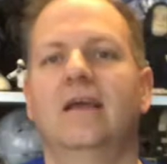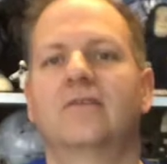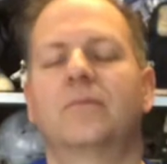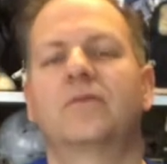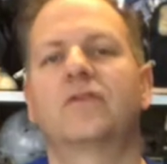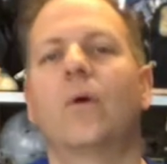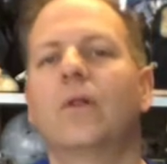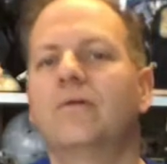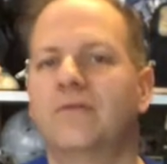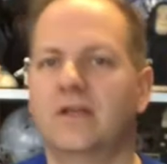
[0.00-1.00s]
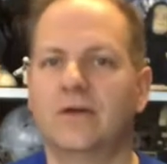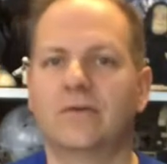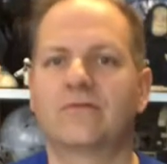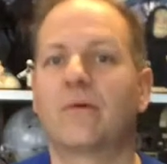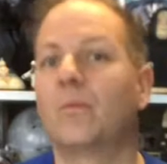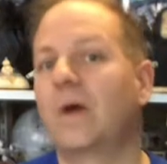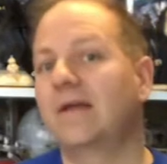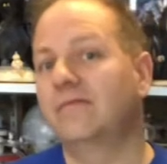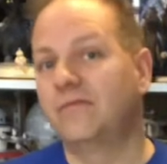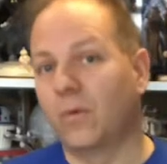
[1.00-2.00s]
some solo figures from
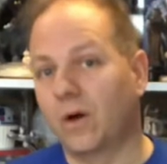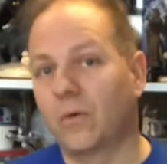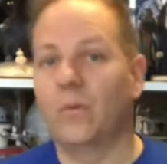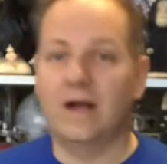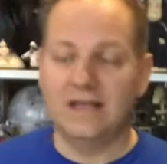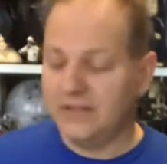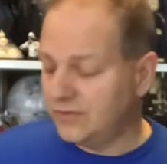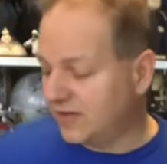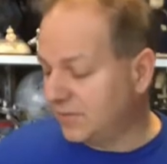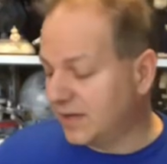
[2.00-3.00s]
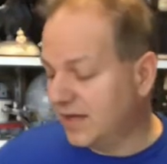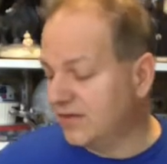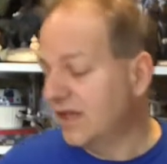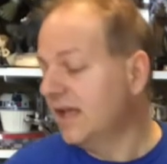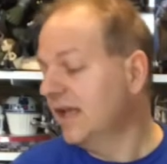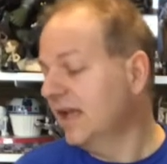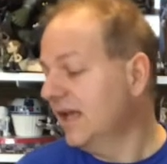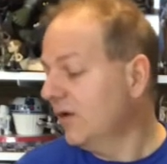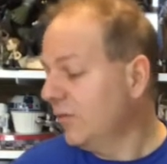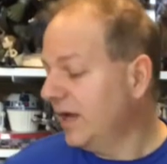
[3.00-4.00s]
Wave 4. Why did I do this? Because
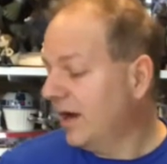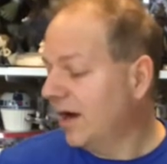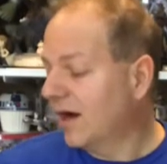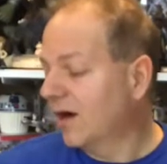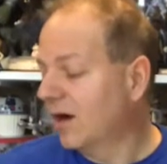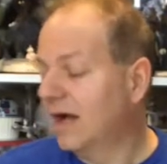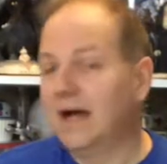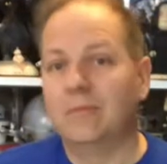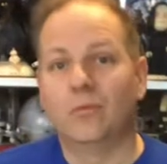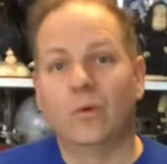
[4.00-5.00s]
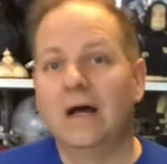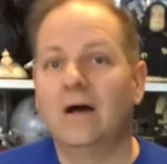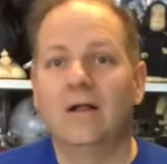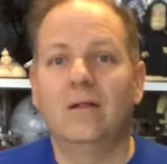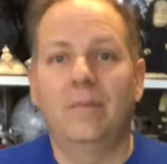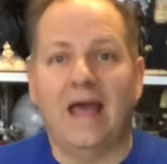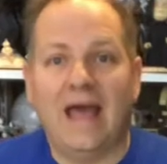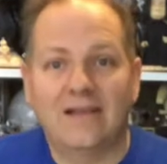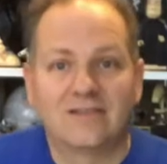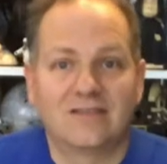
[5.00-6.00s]
we are well
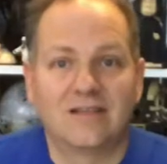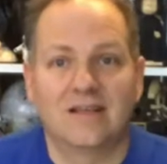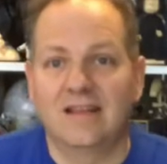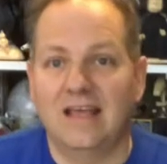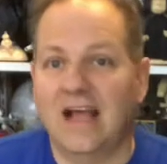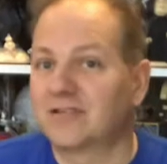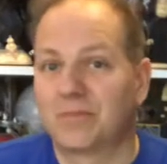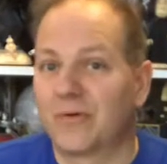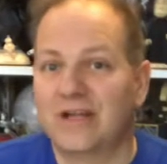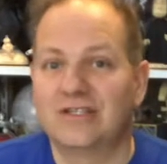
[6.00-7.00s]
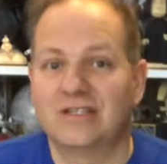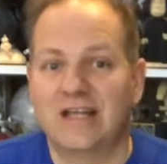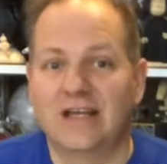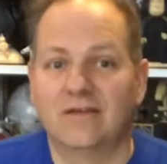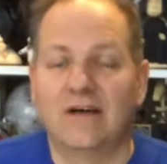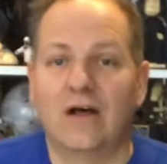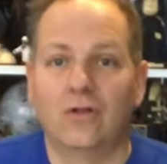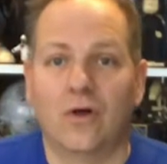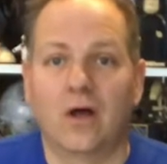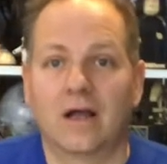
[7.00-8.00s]
past the expiration date of how
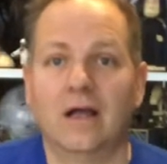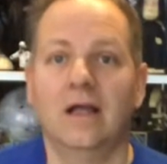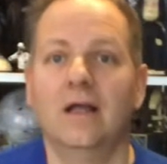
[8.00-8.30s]
long